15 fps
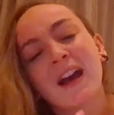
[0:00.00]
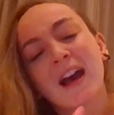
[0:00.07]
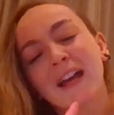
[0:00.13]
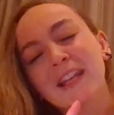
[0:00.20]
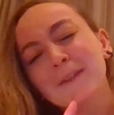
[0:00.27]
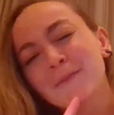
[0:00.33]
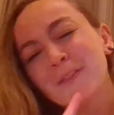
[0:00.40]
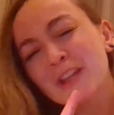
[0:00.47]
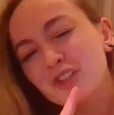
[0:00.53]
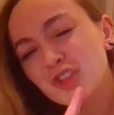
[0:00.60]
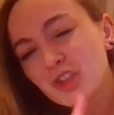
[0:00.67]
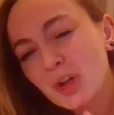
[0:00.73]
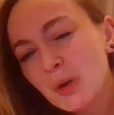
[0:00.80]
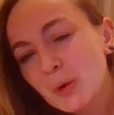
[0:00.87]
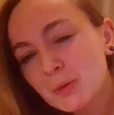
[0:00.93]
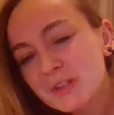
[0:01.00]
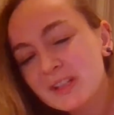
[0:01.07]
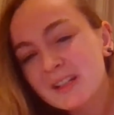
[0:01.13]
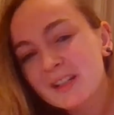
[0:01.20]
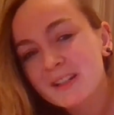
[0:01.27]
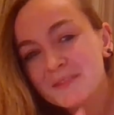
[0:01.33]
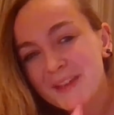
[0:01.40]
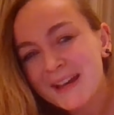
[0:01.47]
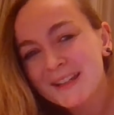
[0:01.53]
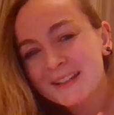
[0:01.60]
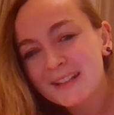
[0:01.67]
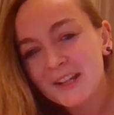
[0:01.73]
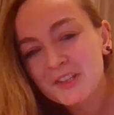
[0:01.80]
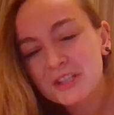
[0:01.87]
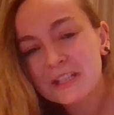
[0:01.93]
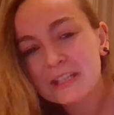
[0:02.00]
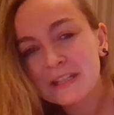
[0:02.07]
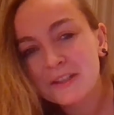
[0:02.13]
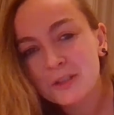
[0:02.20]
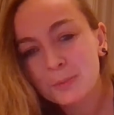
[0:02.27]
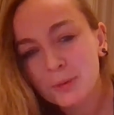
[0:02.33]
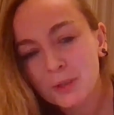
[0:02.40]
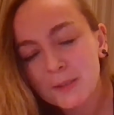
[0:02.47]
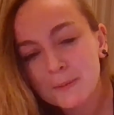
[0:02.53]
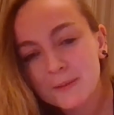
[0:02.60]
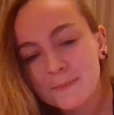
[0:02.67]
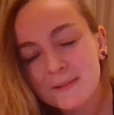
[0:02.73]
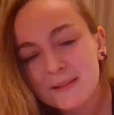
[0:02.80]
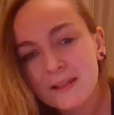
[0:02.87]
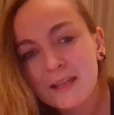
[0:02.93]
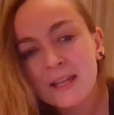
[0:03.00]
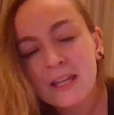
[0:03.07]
And if they don't, that can actually lead to problems.